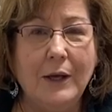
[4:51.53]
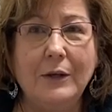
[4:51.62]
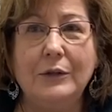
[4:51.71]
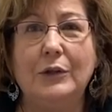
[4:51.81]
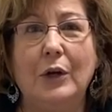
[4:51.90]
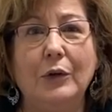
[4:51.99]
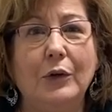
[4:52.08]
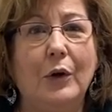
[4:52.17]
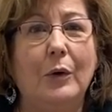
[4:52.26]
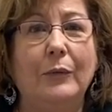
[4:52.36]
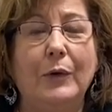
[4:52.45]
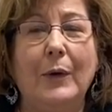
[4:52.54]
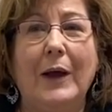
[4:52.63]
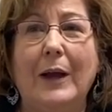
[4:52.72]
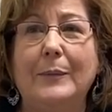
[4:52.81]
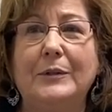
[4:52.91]
So, if you
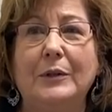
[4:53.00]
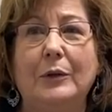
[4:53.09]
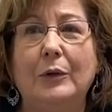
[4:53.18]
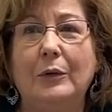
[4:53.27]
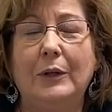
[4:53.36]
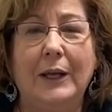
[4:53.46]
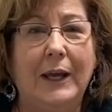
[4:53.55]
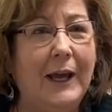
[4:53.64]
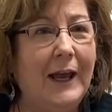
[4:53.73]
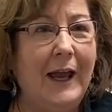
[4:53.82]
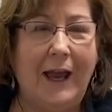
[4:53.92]
absolutely